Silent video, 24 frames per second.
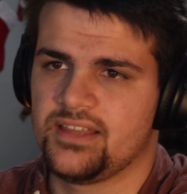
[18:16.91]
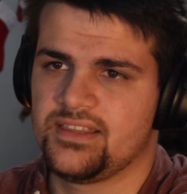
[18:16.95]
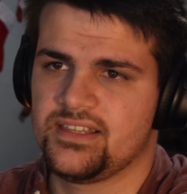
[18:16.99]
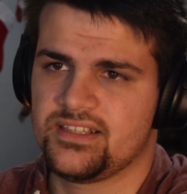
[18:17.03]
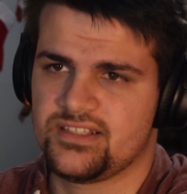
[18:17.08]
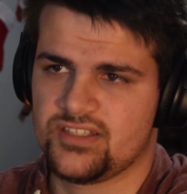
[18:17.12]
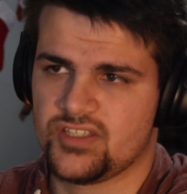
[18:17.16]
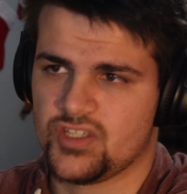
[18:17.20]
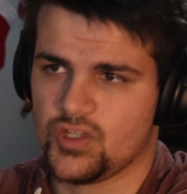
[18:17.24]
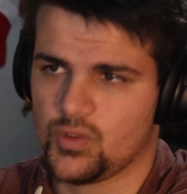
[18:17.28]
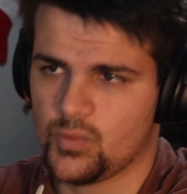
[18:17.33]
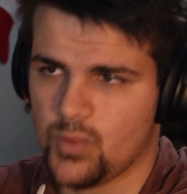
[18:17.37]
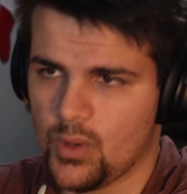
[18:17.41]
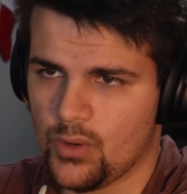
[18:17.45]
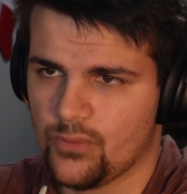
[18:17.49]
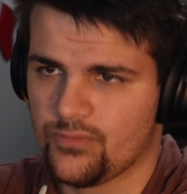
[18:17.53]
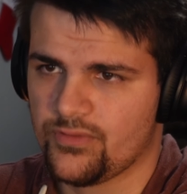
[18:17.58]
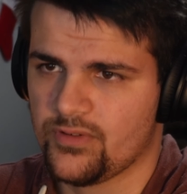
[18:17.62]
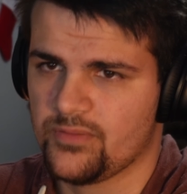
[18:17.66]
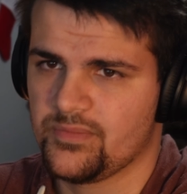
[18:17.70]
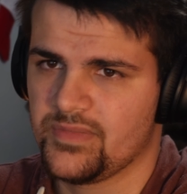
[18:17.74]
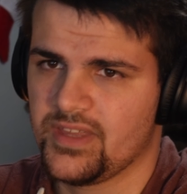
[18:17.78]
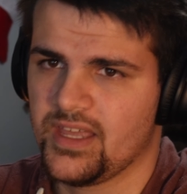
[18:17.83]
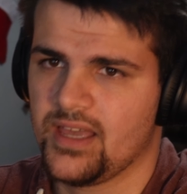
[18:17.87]
This is a
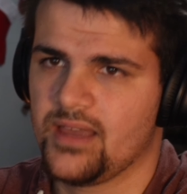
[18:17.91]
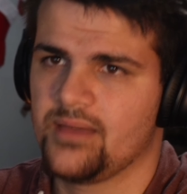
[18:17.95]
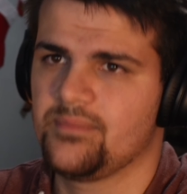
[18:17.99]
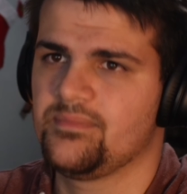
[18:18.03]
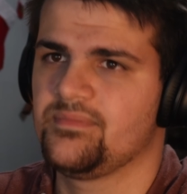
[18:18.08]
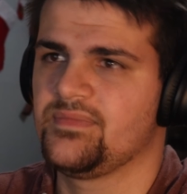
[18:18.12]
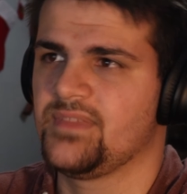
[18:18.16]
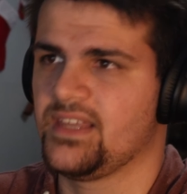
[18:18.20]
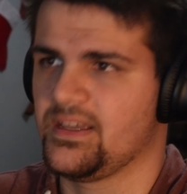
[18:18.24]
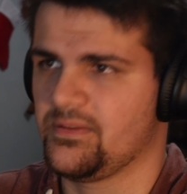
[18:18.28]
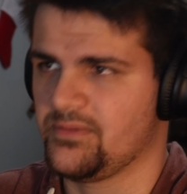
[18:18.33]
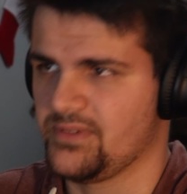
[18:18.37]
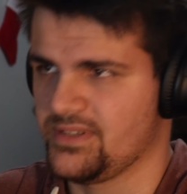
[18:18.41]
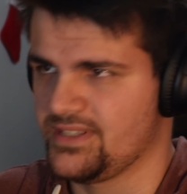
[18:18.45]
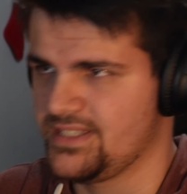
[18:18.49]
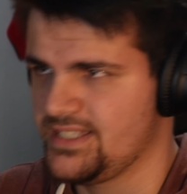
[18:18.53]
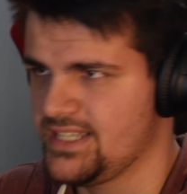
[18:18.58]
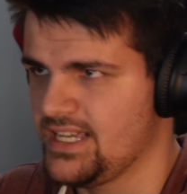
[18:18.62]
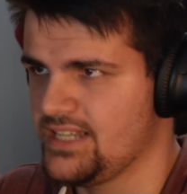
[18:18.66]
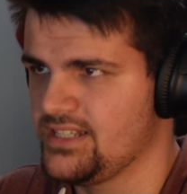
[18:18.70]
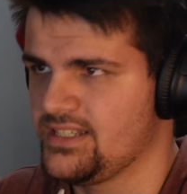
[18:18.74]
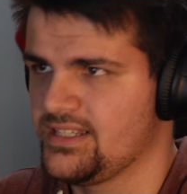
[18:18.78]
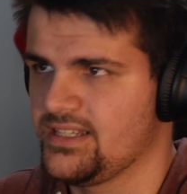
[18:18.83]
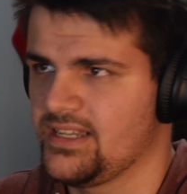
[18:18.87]
quote from them that was
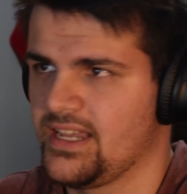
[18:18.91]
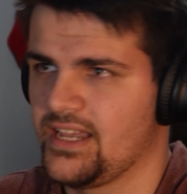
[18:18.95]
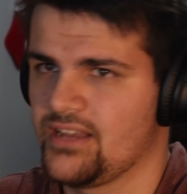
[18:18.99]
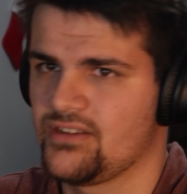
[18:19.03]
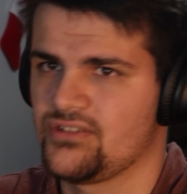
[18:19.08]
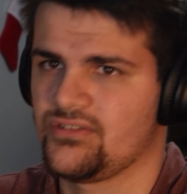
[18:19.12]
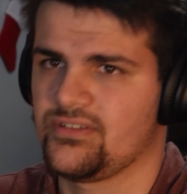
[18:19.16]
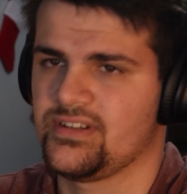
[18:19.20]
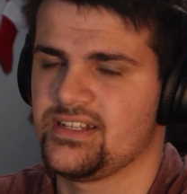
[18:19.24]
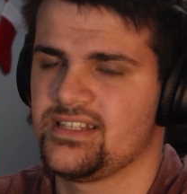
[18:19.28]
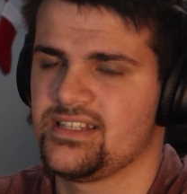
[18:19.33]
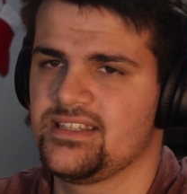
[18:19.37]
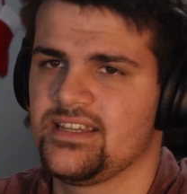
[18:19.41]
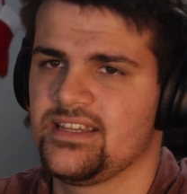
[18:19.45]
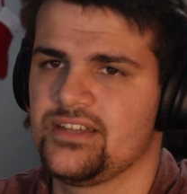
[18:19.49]
sent to Android